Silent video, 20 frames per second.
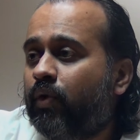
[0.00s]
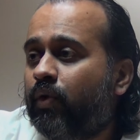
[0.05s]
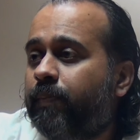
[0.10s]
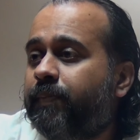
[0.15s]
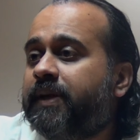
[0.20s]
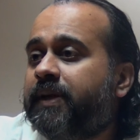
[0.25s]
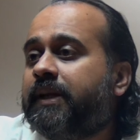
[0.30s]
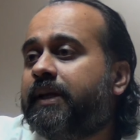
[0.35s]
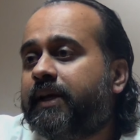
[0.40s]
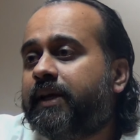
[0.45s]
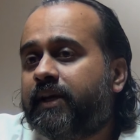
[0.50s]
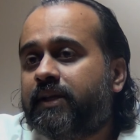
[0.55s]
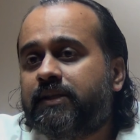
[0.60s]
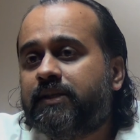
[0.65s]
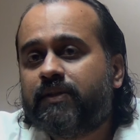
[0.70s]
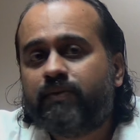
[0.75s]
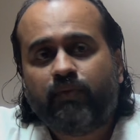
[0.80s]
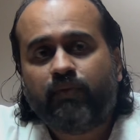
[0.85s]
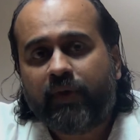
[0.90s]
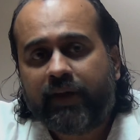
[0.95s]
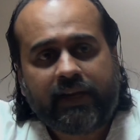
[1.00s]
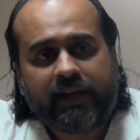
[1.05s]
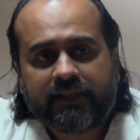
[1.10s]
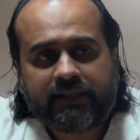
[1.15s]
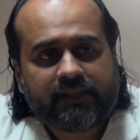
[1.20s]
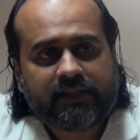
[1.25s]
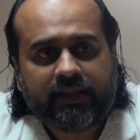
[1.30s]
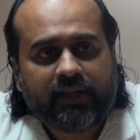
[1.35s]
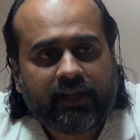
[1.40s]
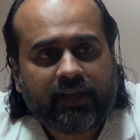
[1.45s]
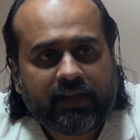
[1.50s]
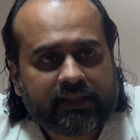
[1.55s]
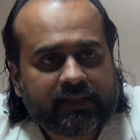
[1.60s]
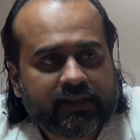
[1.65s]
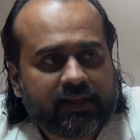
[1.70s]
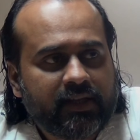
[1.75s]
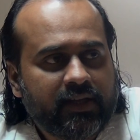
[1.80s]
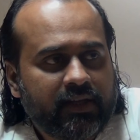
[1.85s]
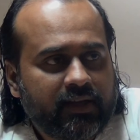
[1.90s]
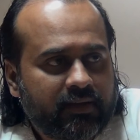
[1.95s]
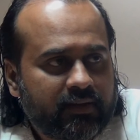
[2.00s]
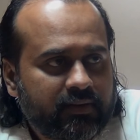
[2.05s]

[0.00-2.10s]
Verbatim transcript: opinions very seriously